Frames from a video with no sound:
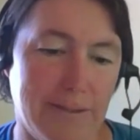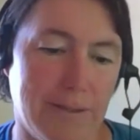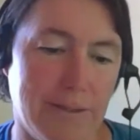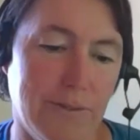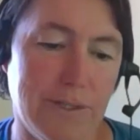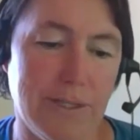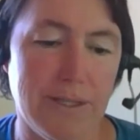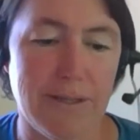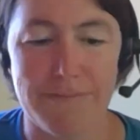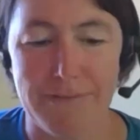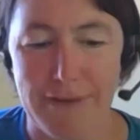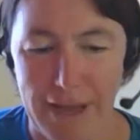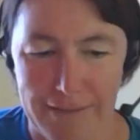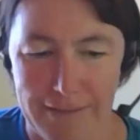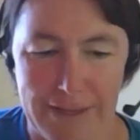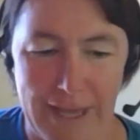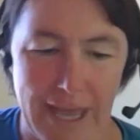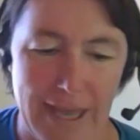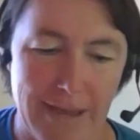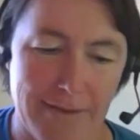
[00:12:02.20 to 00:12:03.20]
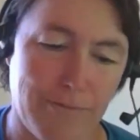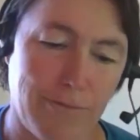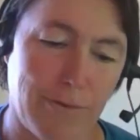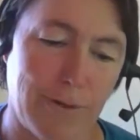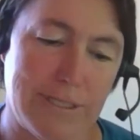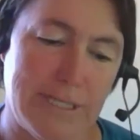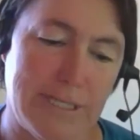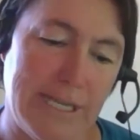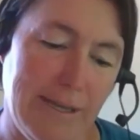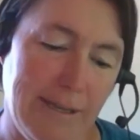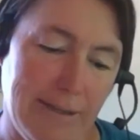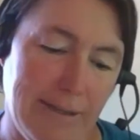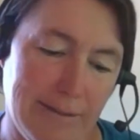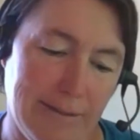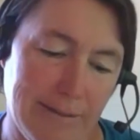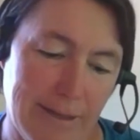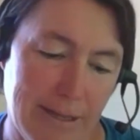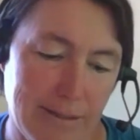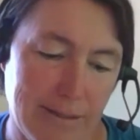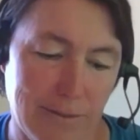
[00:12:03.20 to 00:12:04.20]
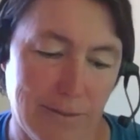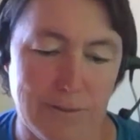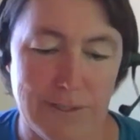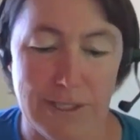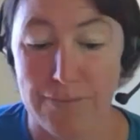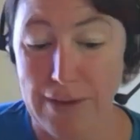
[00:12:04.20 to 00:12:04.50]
So you did the 5K at 14 and you did